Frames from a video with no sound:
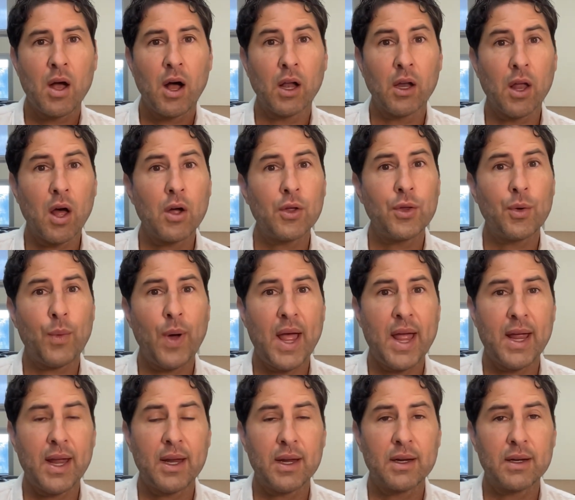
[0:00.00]
Along the
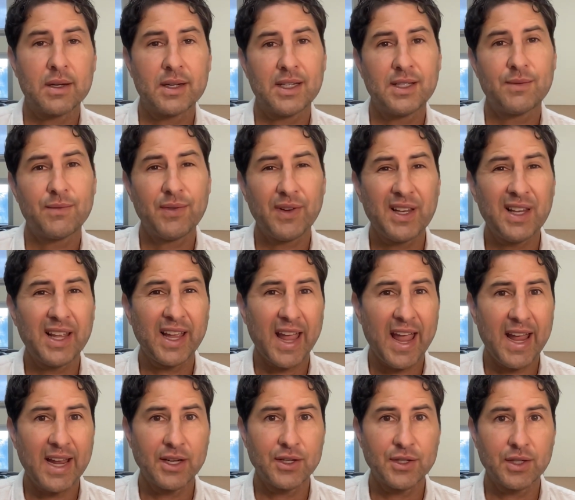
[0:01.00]
way, he's feeling
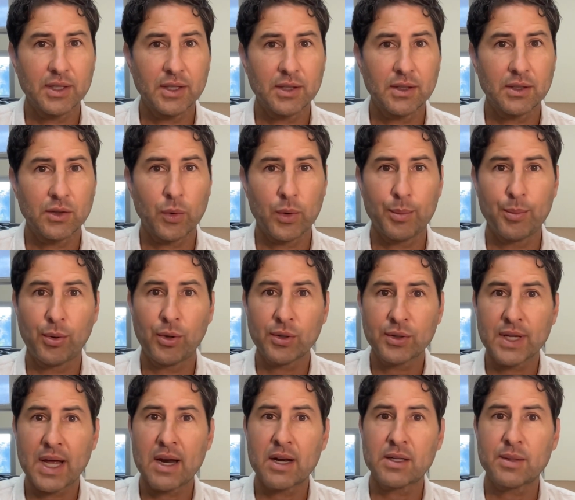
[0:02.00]
anxious, so he
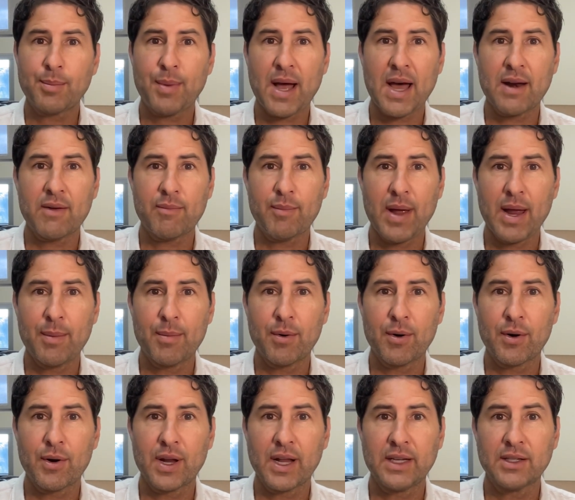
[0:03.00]
pulls out his pad of
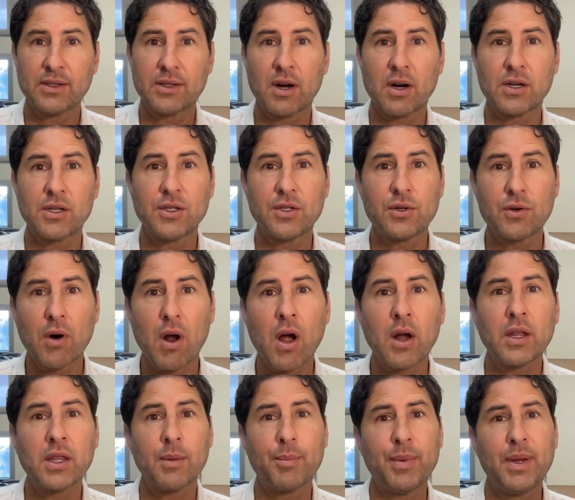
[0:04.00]
paper and starts
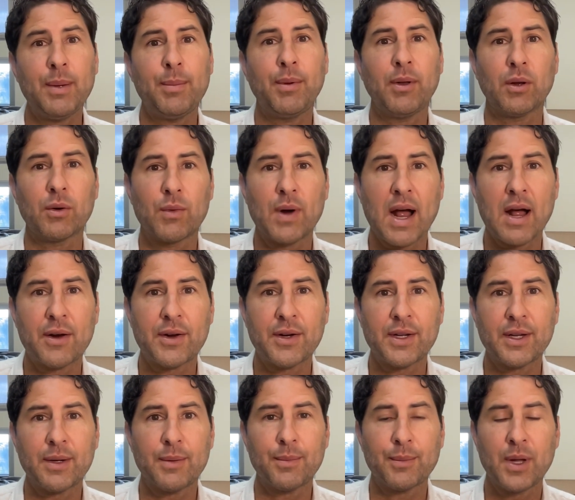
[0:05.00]
drawing the people around
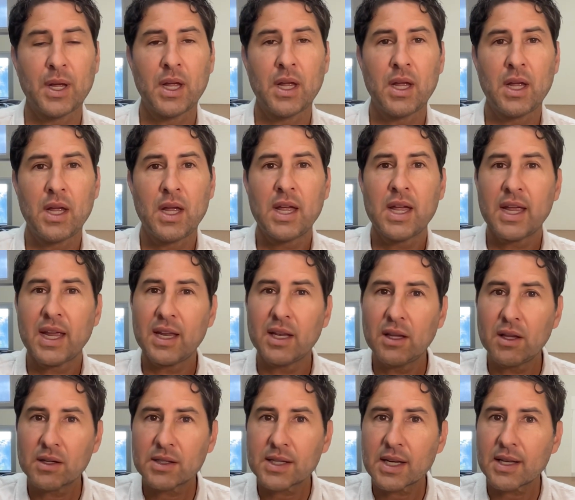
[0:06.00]
him. He
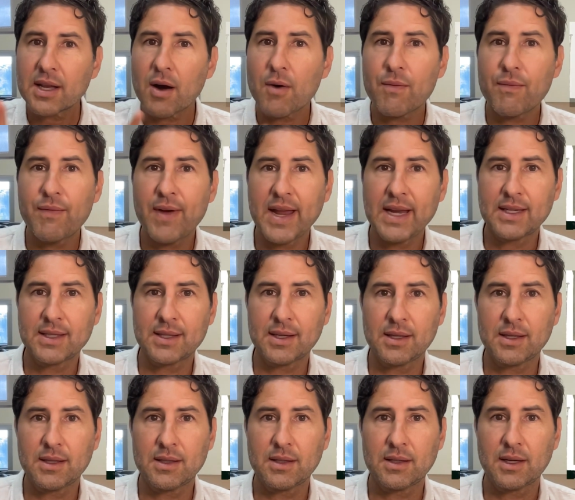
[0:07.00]
looks at their
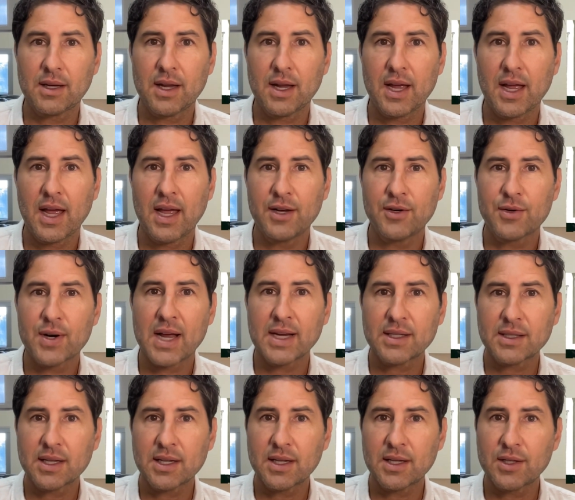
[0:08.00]
faces and tries
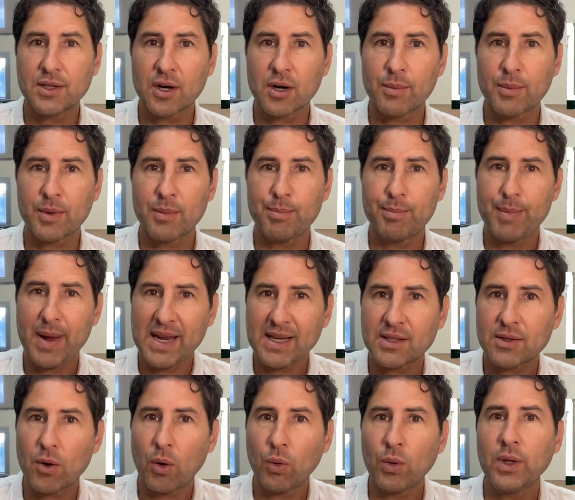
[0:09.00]
to determine,
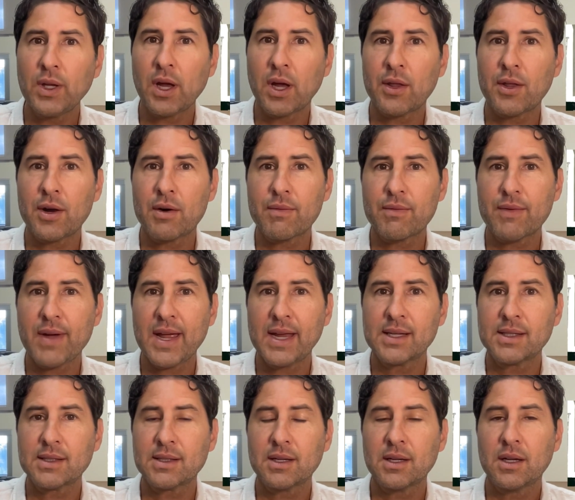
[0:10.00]
based only on their
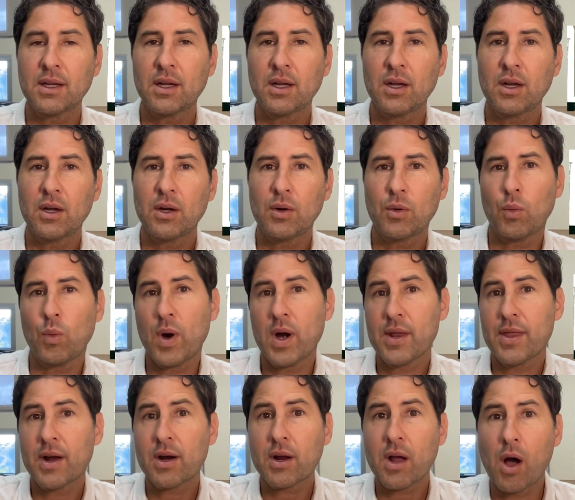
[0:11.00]
face, where
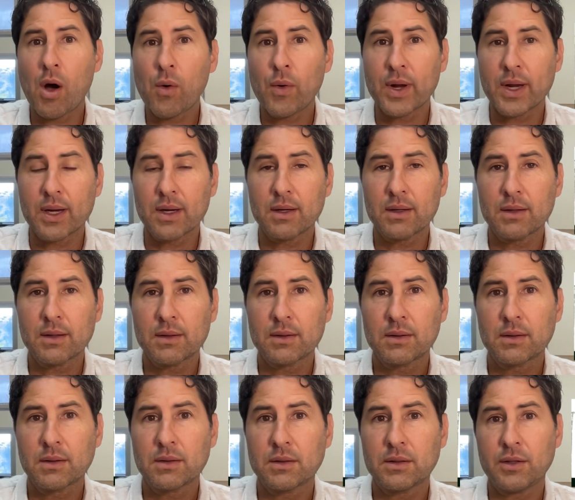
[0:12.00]
they're going.
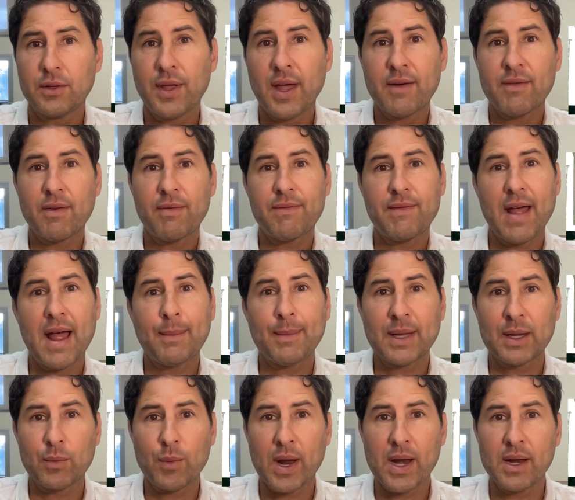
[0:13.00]
Do they have a
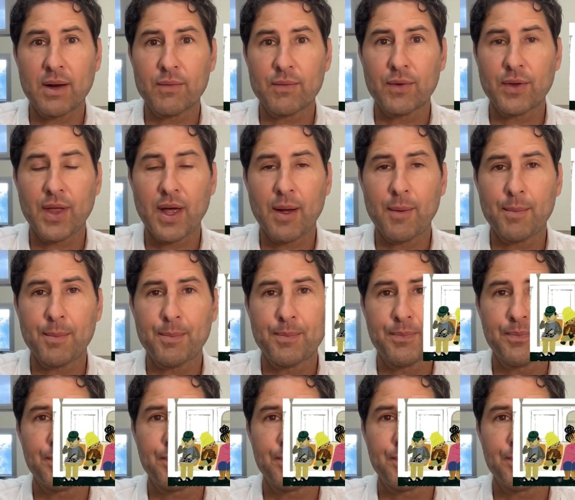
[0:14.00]
family waiting for them?